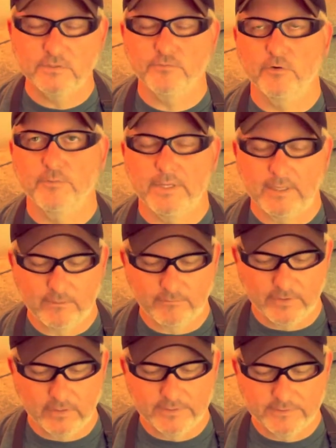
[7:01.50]
from the
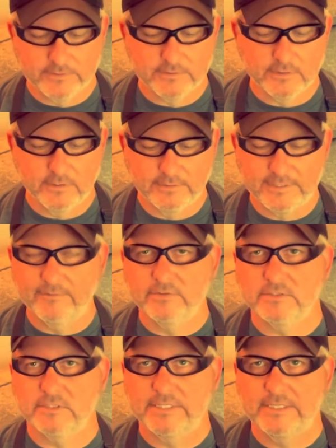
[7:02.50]
Villains
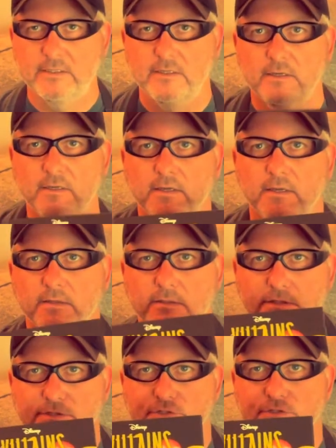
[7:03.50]
Devilishly
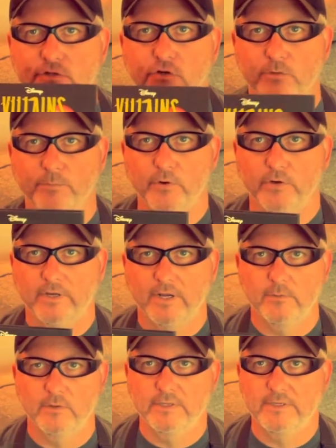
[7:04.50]
Delicious Cookbook, and I
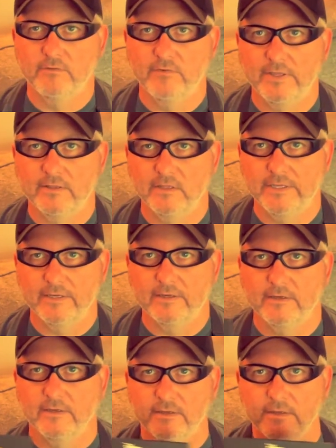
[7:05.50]
will leave a link
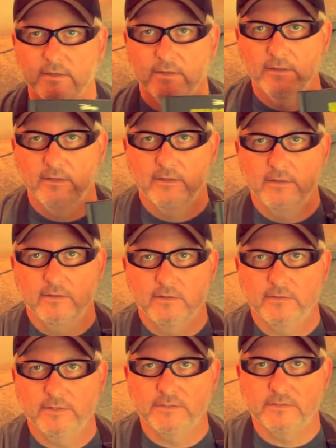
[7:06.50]
to
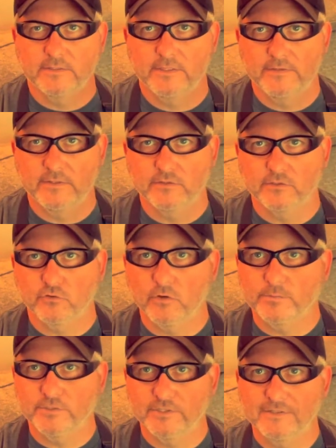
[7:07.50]
this in the
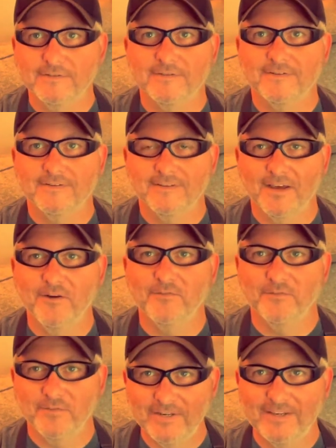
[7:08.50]
description of
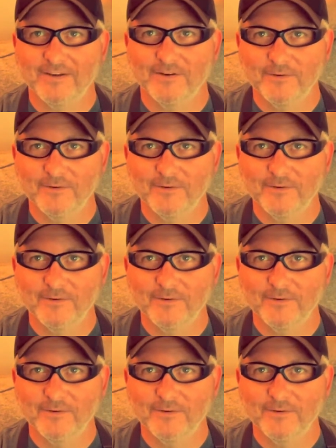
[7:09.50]
the video.